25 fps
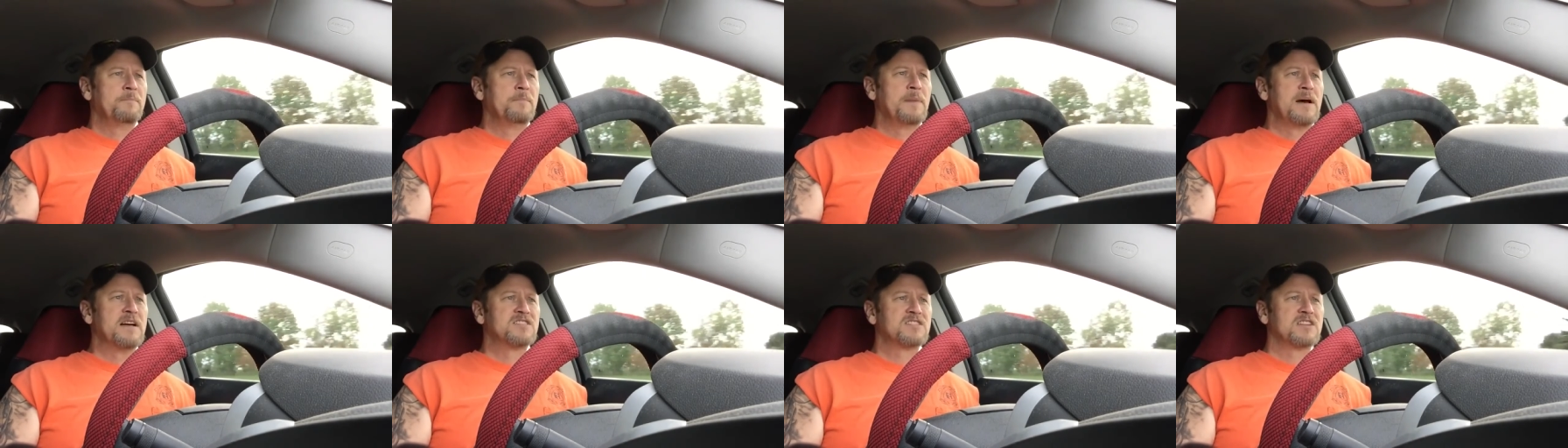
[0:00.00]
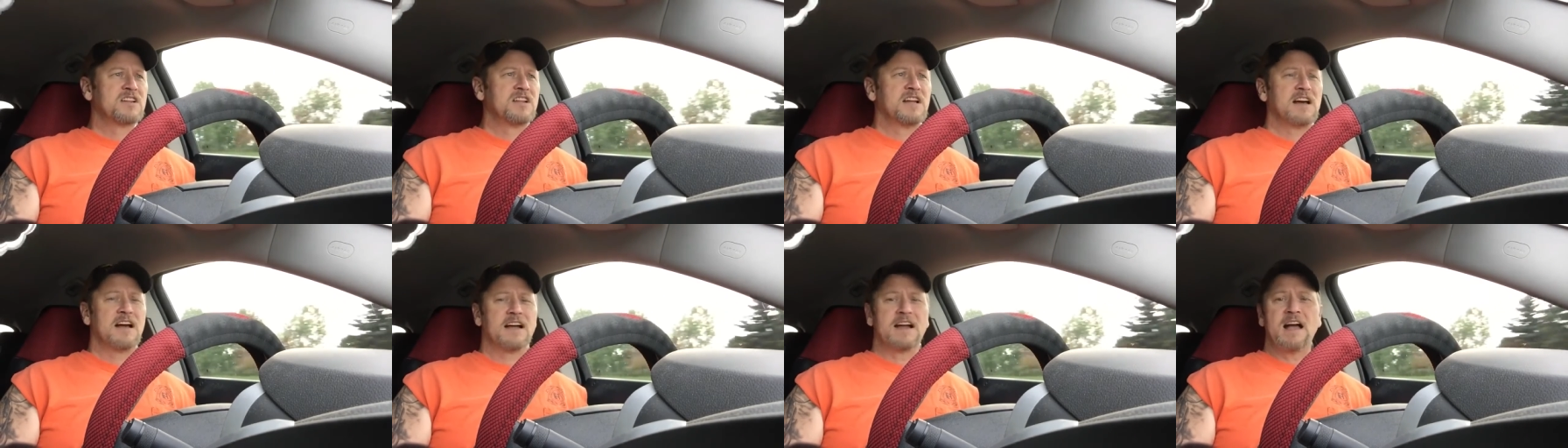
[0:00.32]

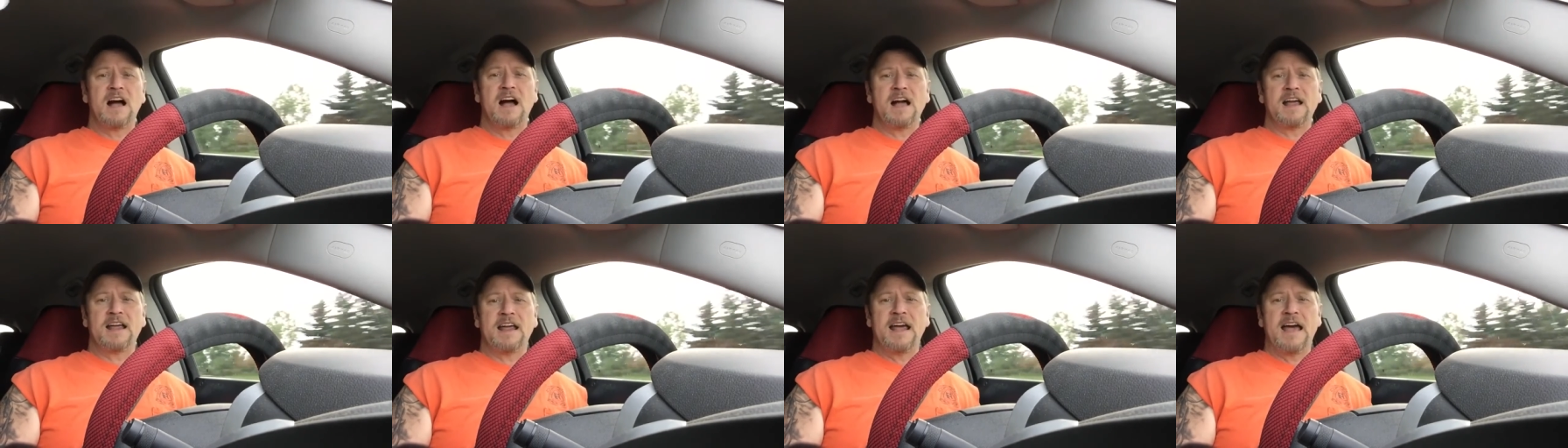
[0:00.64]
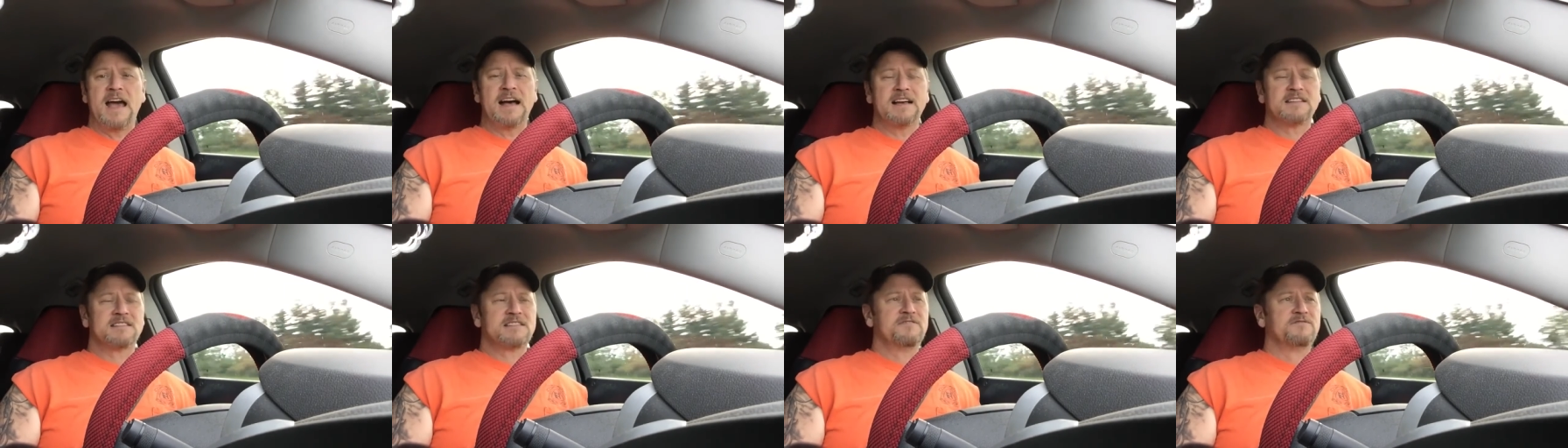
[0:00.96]
Basically I got
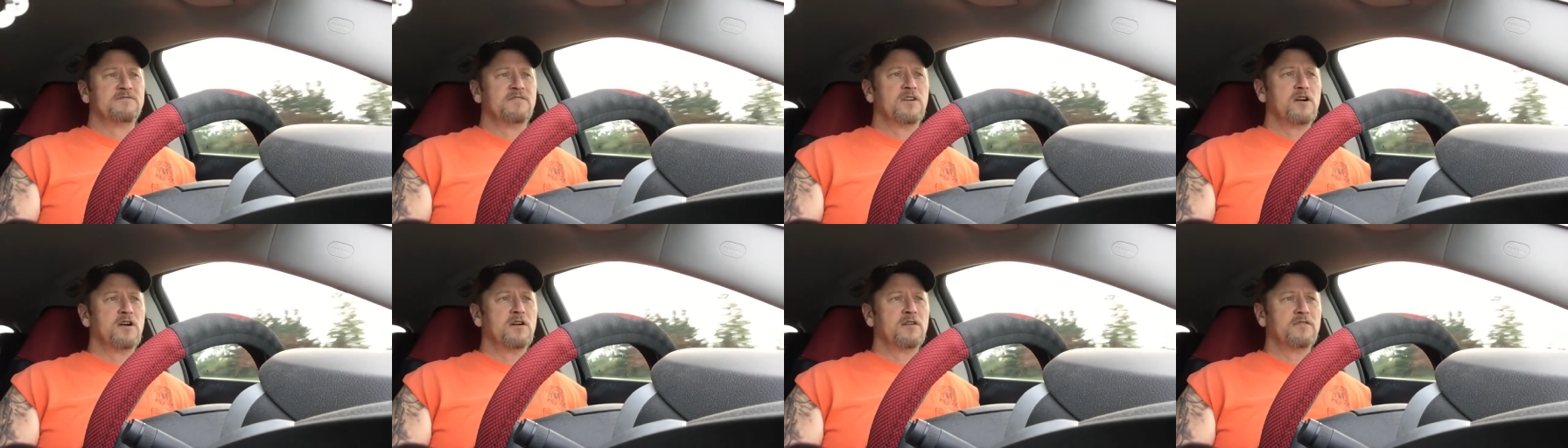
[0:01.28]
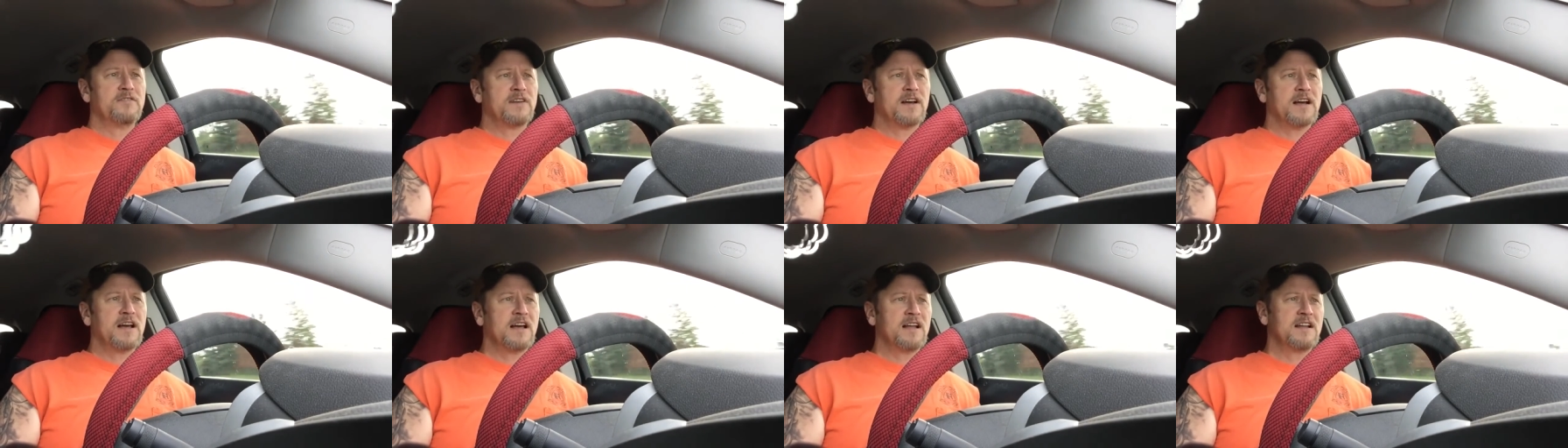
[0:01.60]
gas
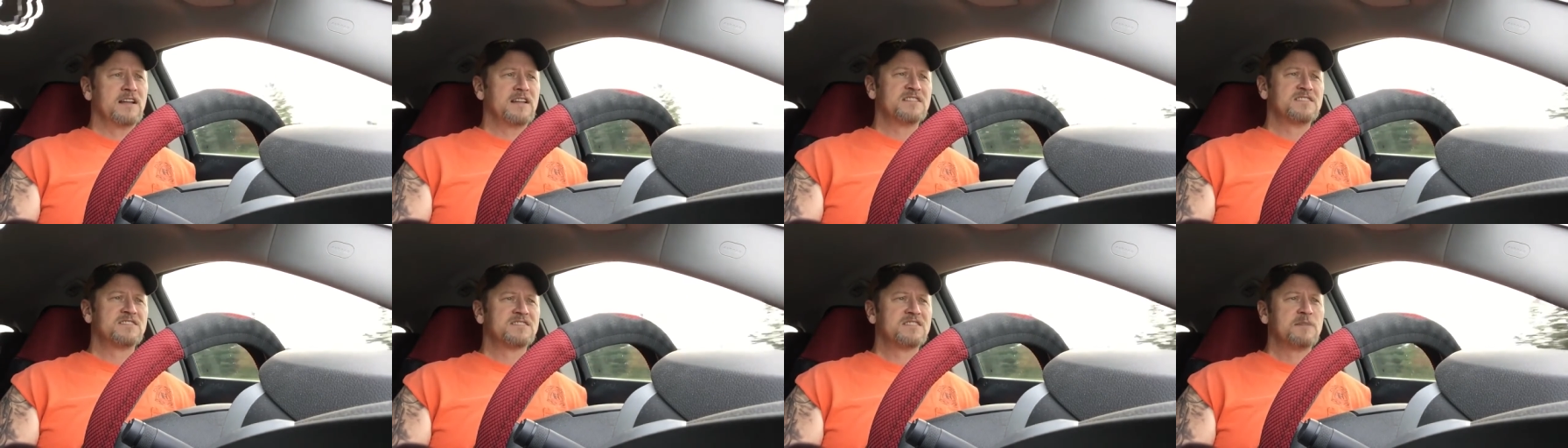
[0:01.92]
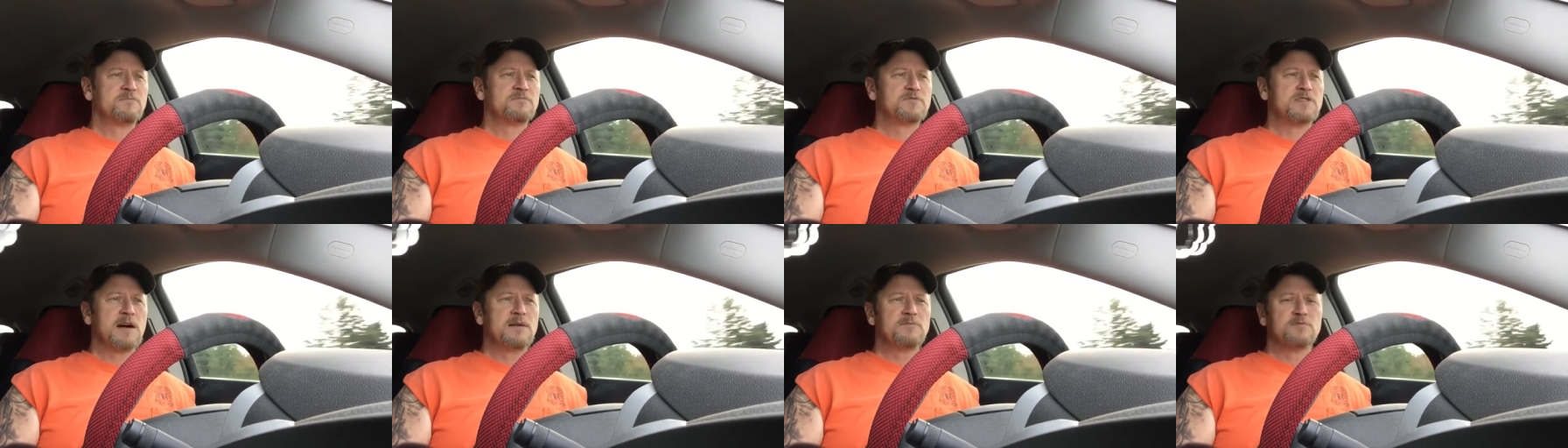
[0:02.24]
involved, and
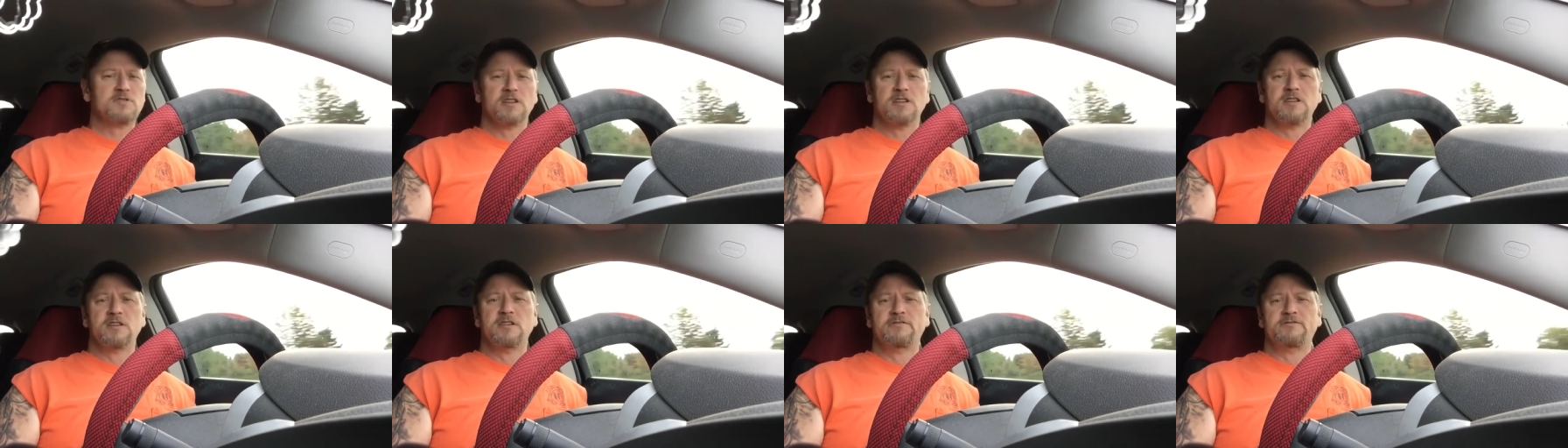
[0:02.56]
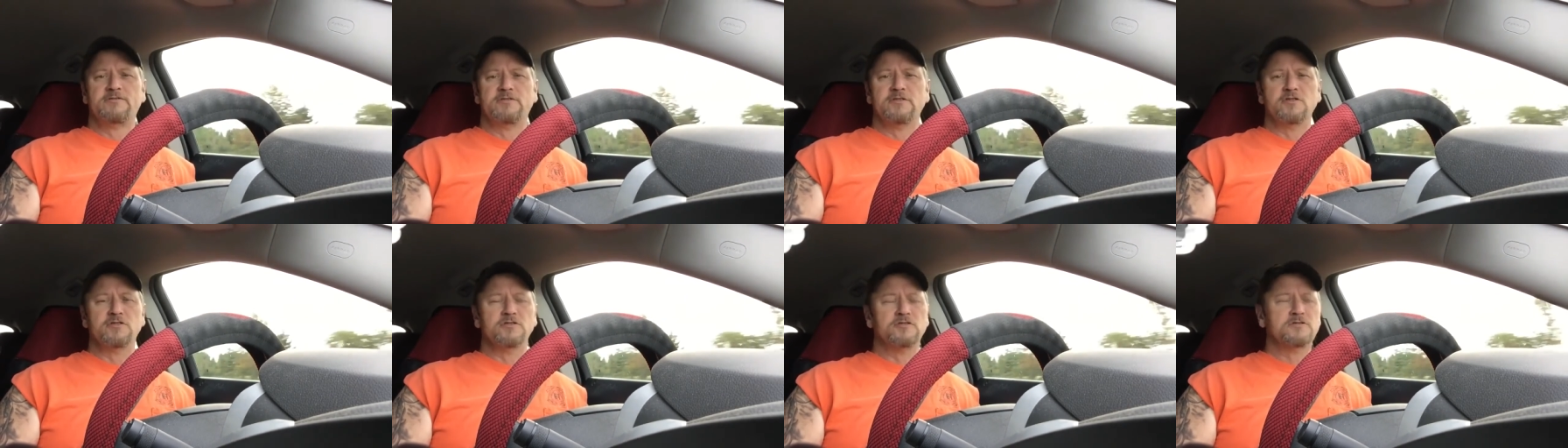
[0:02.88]
sometimes a little
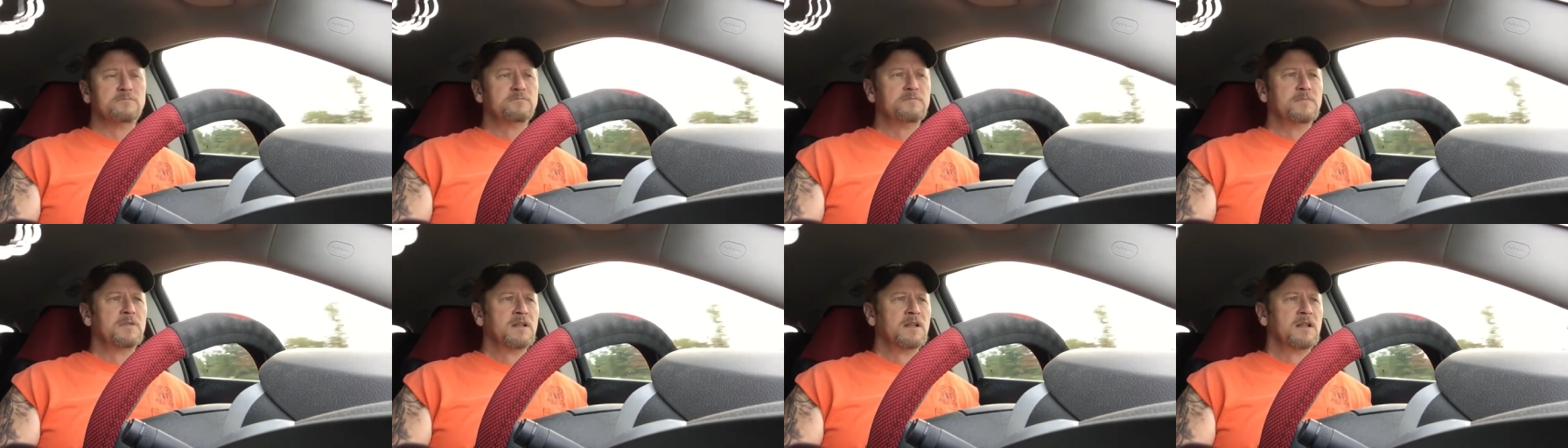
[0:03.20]
food,